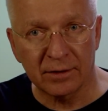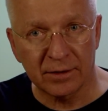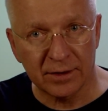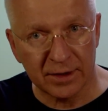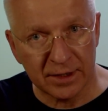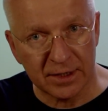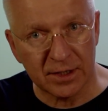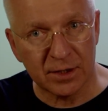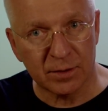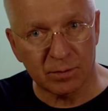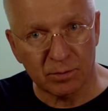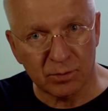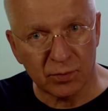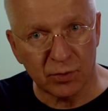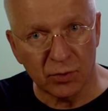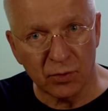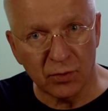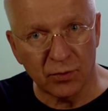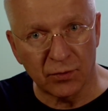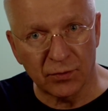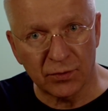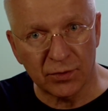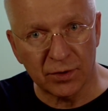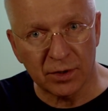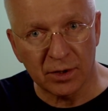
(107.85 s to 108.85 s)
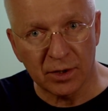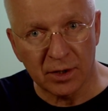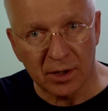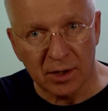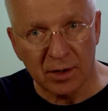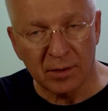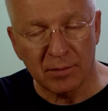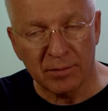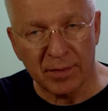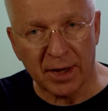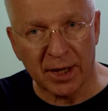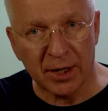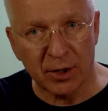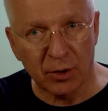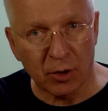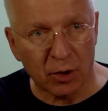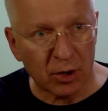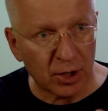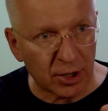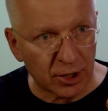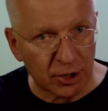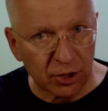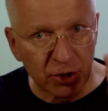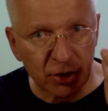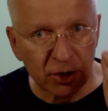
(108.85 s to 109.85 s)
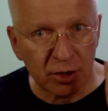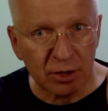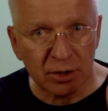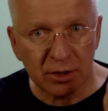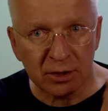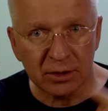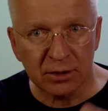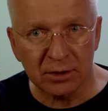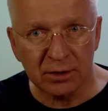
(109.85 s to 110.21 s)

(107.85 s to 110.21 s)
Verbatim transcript: It's proved by knowledge,